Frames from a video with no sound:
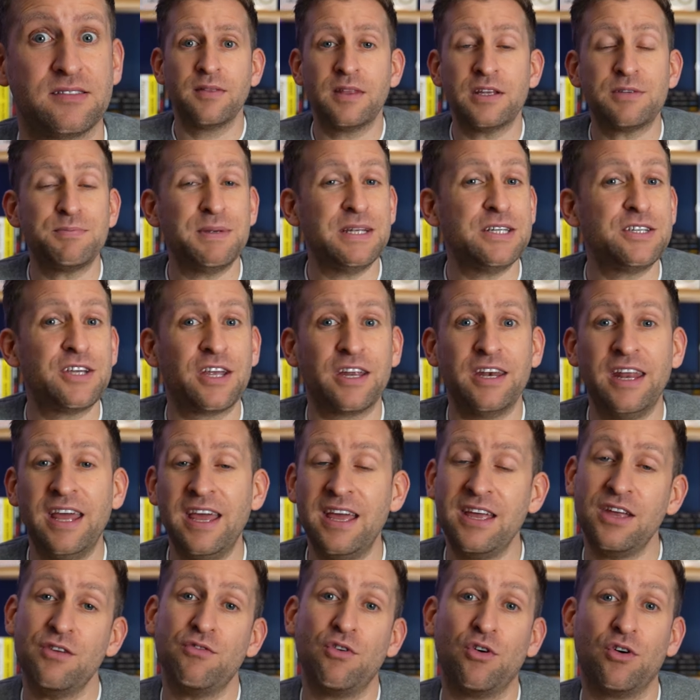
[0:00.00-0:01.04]
This means you can
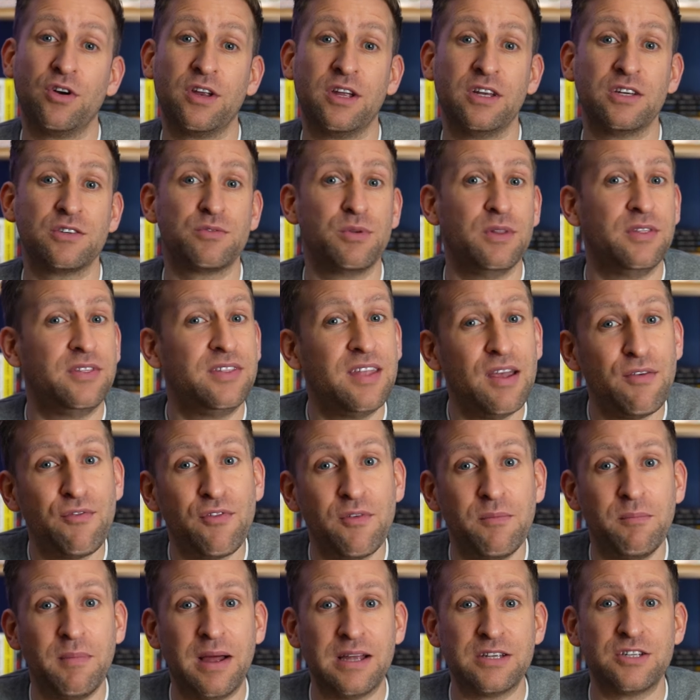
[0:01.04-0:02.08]
hit your audience with
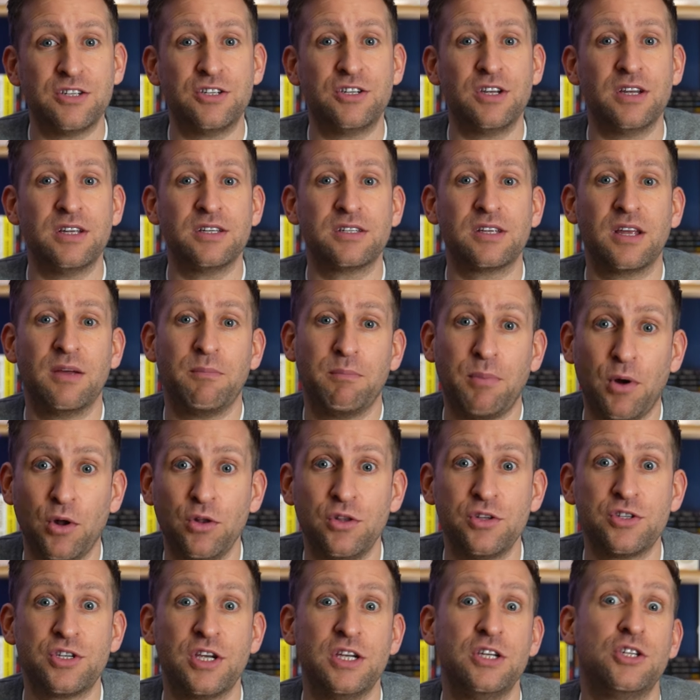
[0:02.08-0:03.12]
different messages,
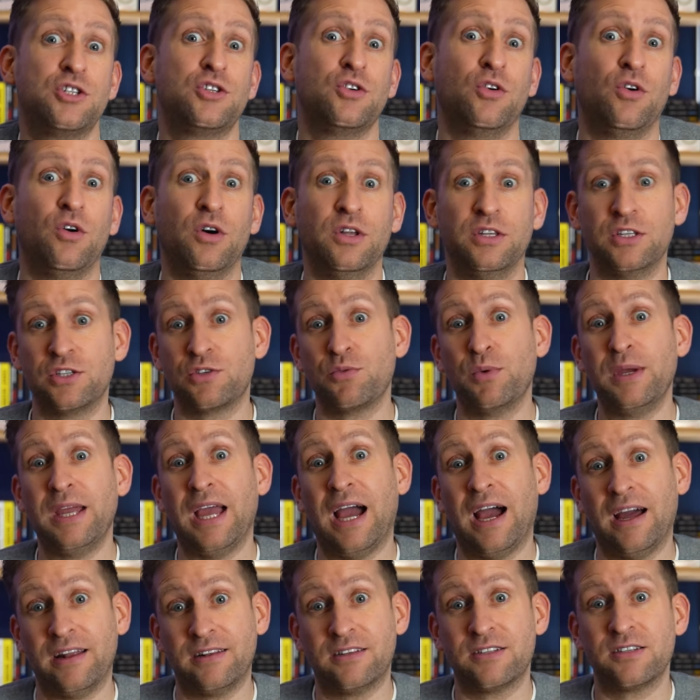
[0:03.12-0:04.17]
punchy, short and sweet
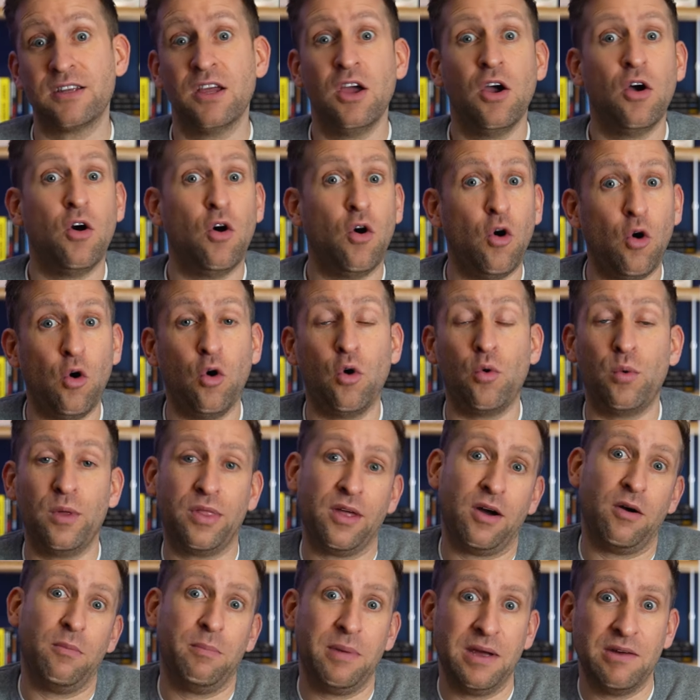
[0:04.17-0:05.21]
ads, all
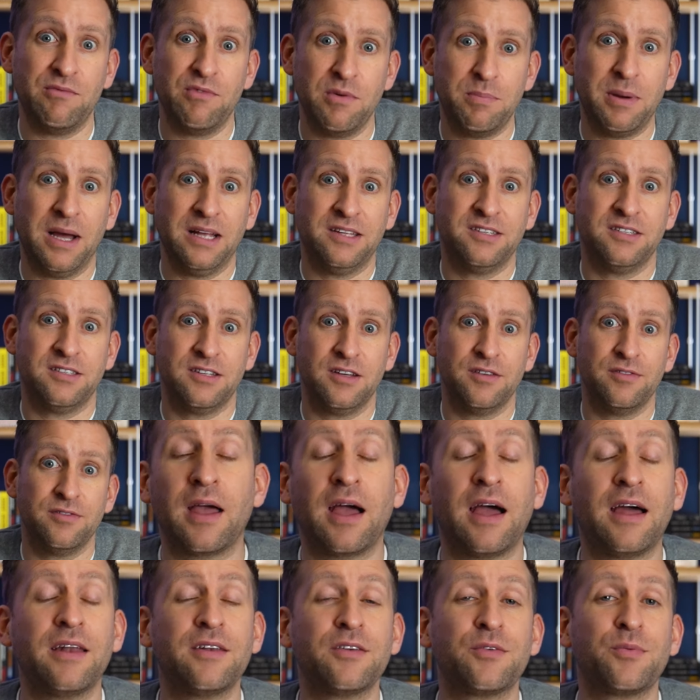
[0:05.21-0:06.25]
without being repetitive.
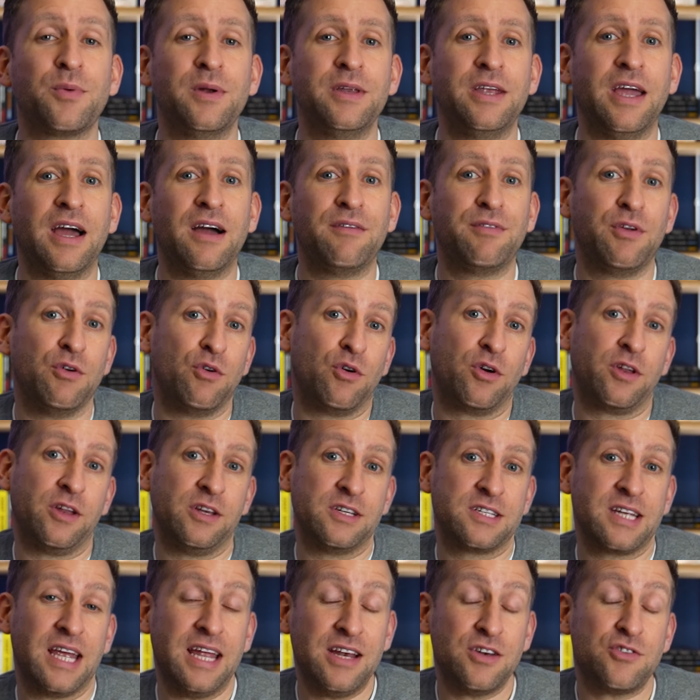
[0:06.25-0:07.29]
And when you have your
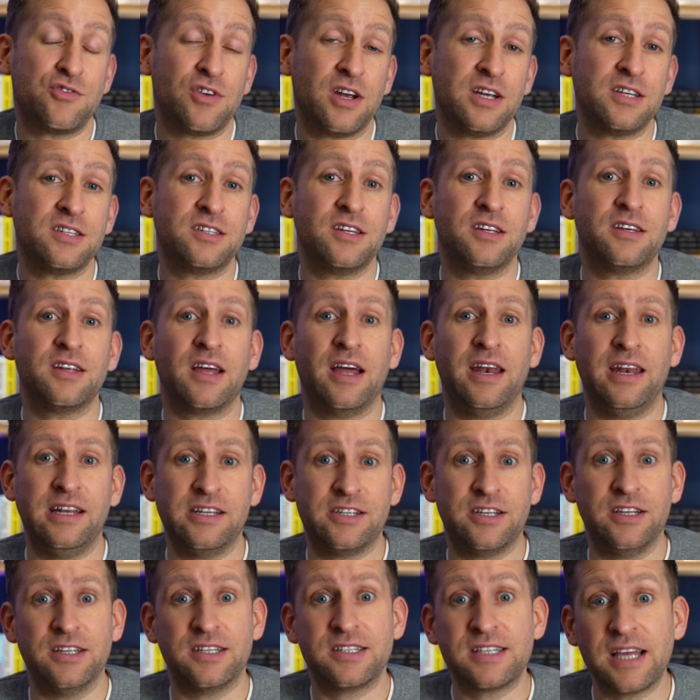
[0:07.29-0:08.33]
audience interested and
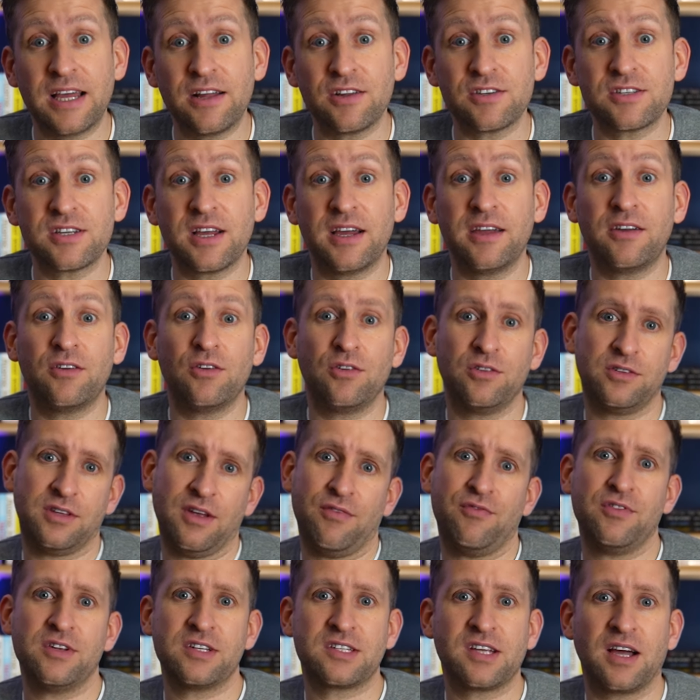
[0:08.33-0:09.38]
into your sales cycle,
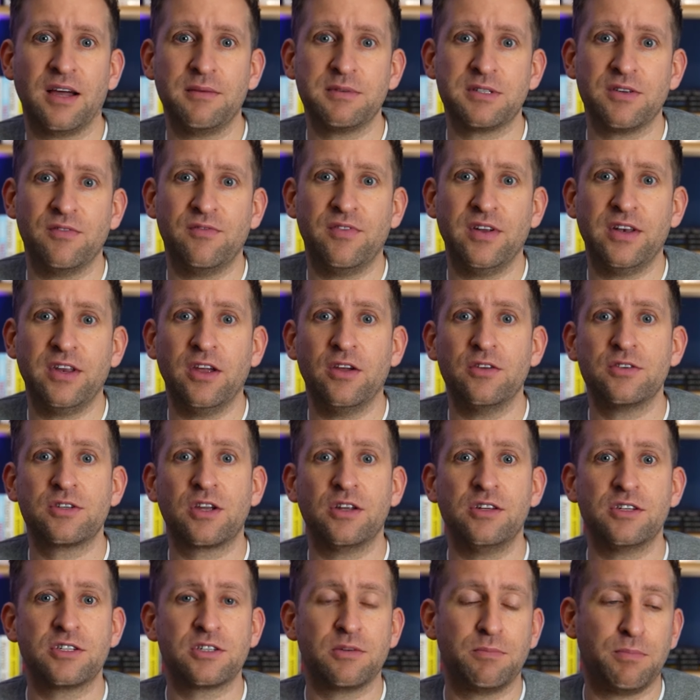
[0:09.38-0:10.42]
different types of videos
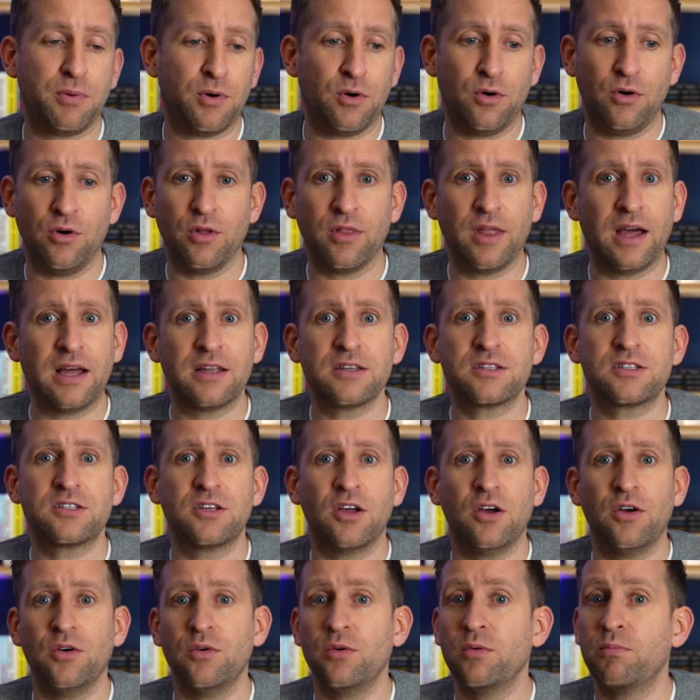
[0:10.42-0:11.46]
can support that.
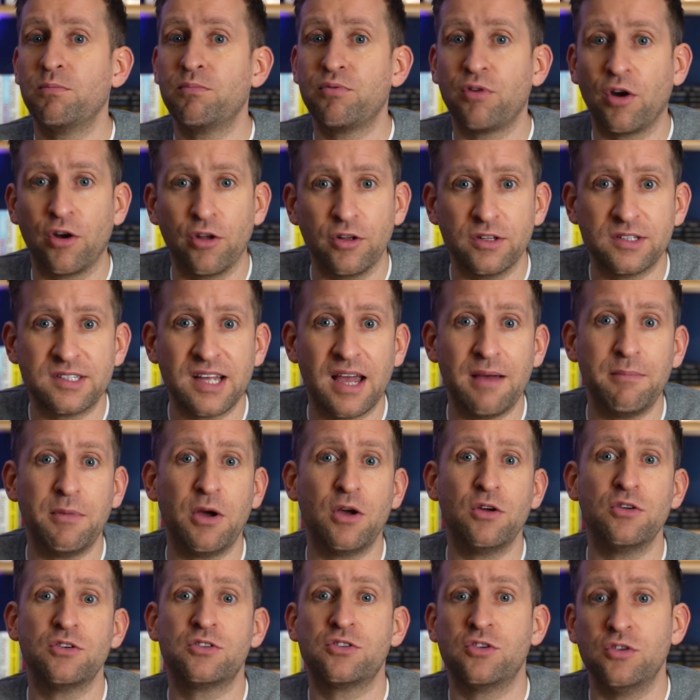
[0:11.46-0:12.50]
So product
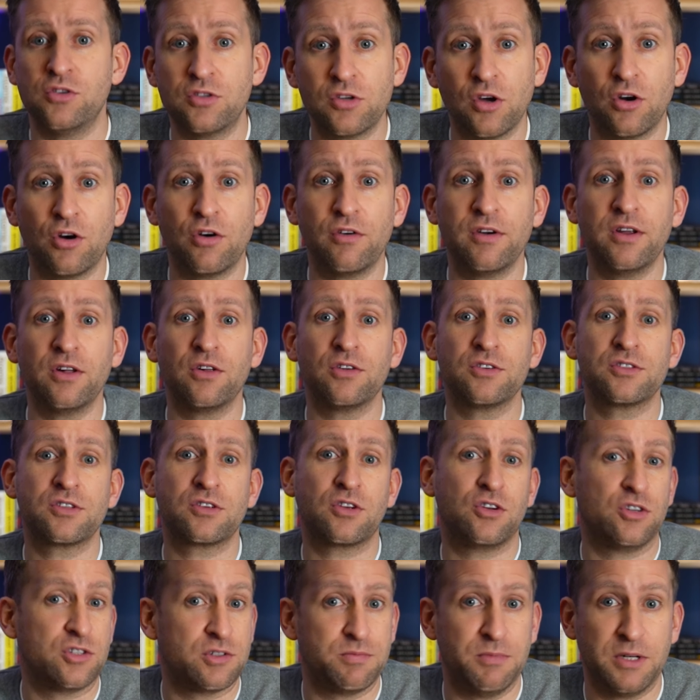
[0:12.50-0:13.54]
demos, tutorials,
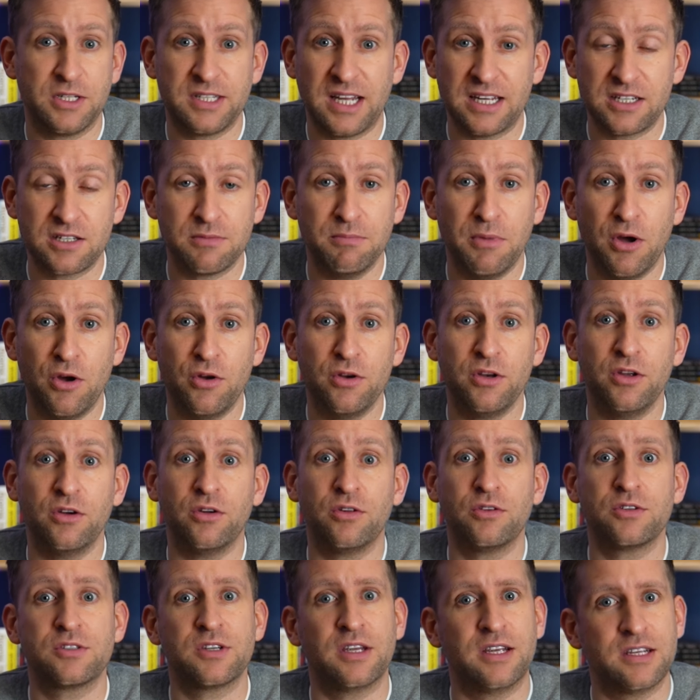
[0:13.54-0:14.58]
customer
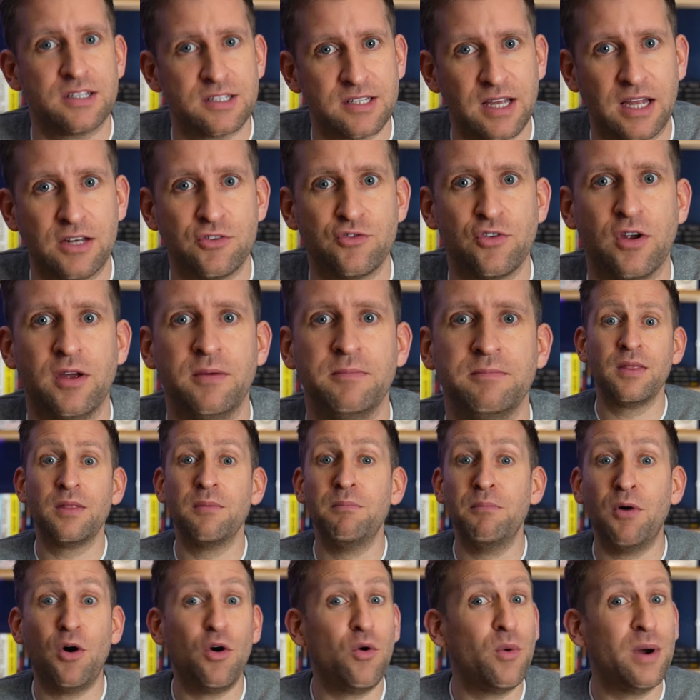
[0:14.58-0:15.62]
testimonials, etc. The
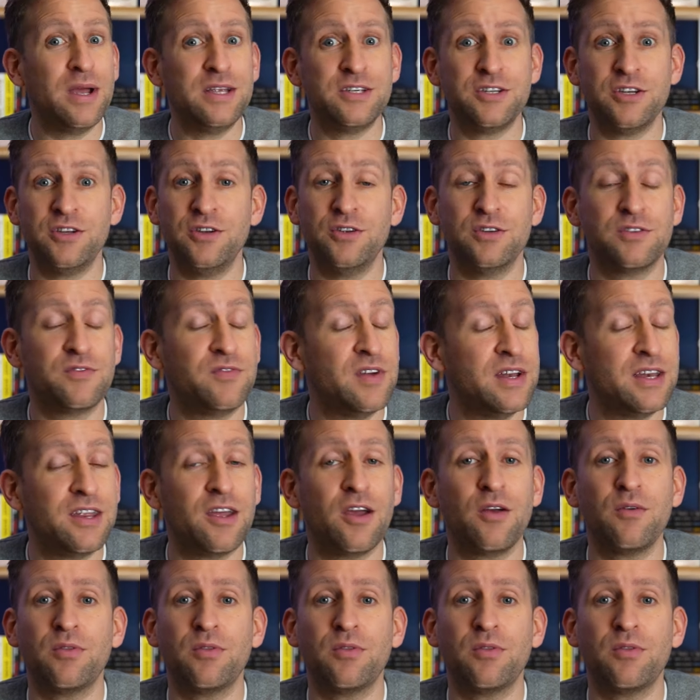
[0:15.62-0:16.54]
more ways you use video,